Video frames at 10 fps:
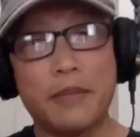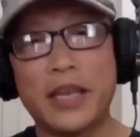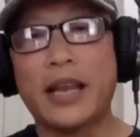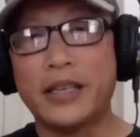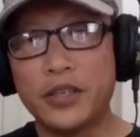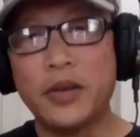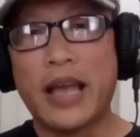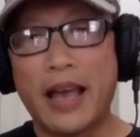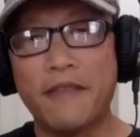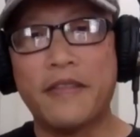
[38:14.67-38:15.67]
I mean, I do okay.
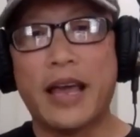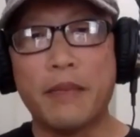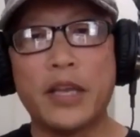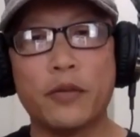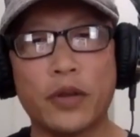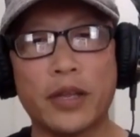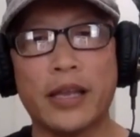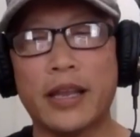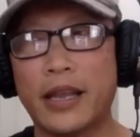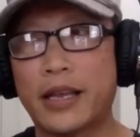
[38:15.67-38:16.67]
have that. I mean,
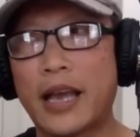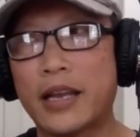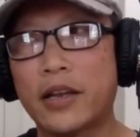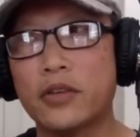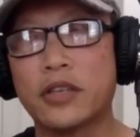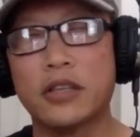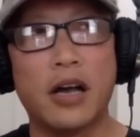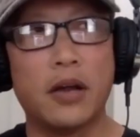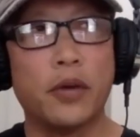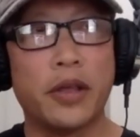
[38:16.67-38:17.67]
and it kind of goes
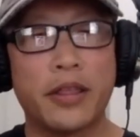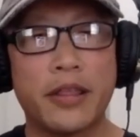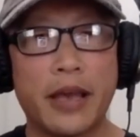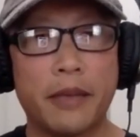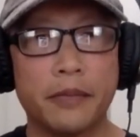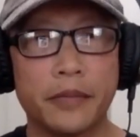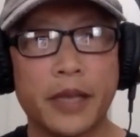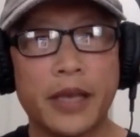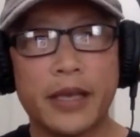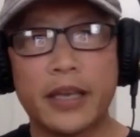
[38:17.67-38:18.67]
along with them
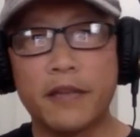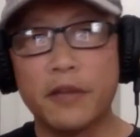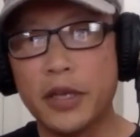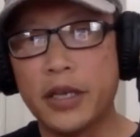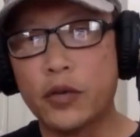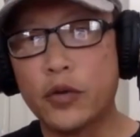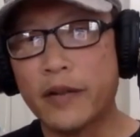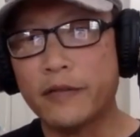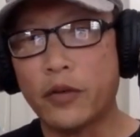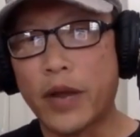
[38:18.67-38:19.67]
giving me
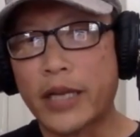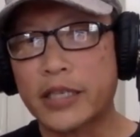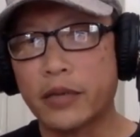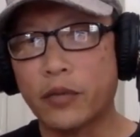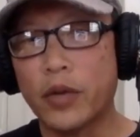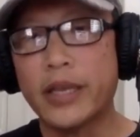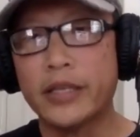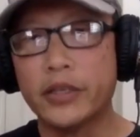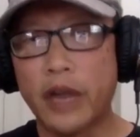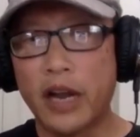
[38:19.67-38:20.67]
creative direction when they
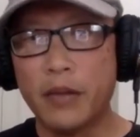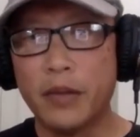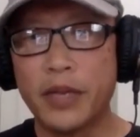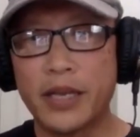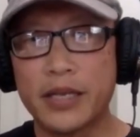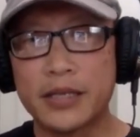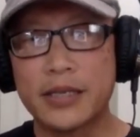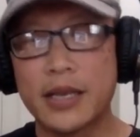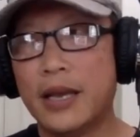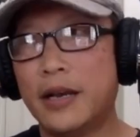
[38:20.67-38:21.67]
do hire me
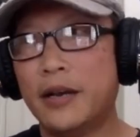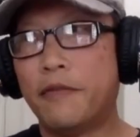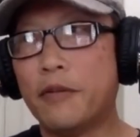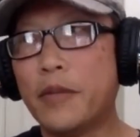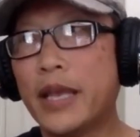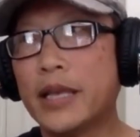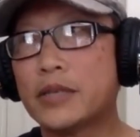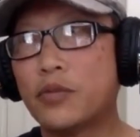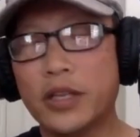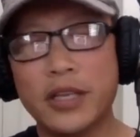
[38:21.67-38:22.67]
because for me
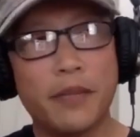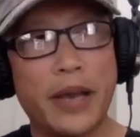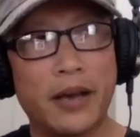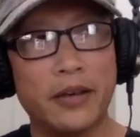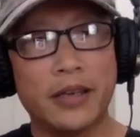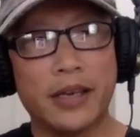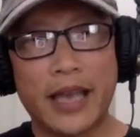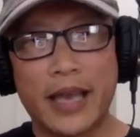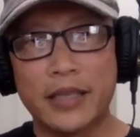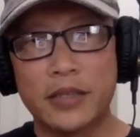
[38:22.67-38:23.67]
it's really about
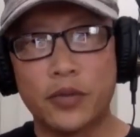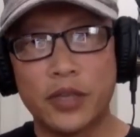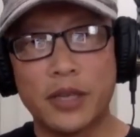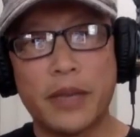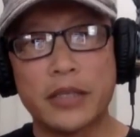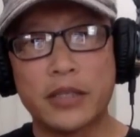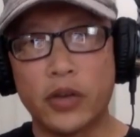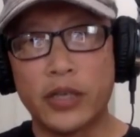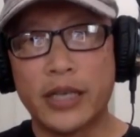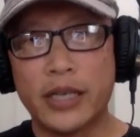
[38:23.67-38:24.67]
again it's really about
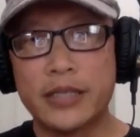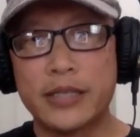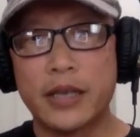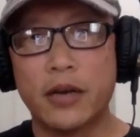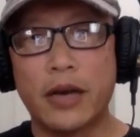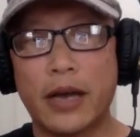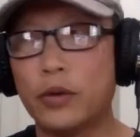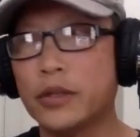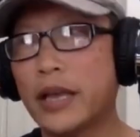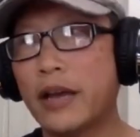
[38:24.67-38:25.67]
storytelling so i
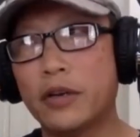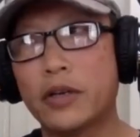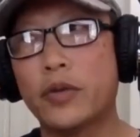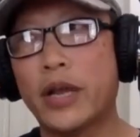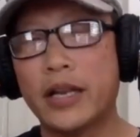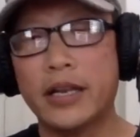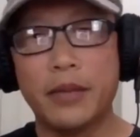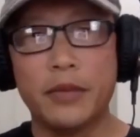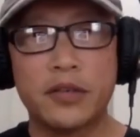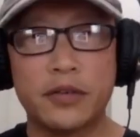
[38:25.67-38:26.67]
will never create an
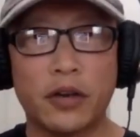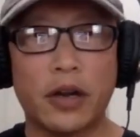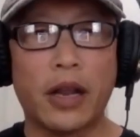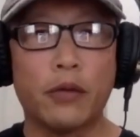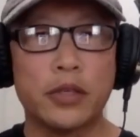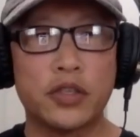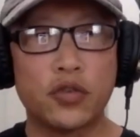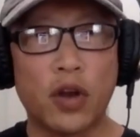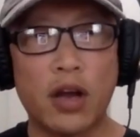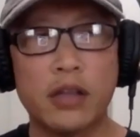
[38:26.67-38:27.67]
image or i will
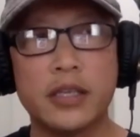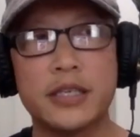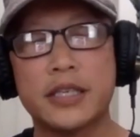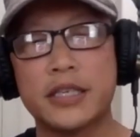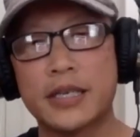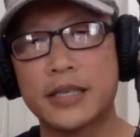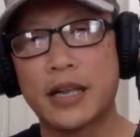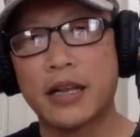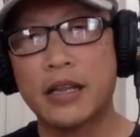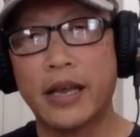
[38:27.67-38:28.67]
strongly suggest
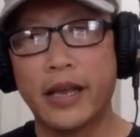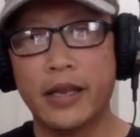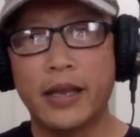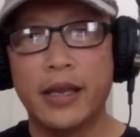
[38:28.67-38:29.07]
that a client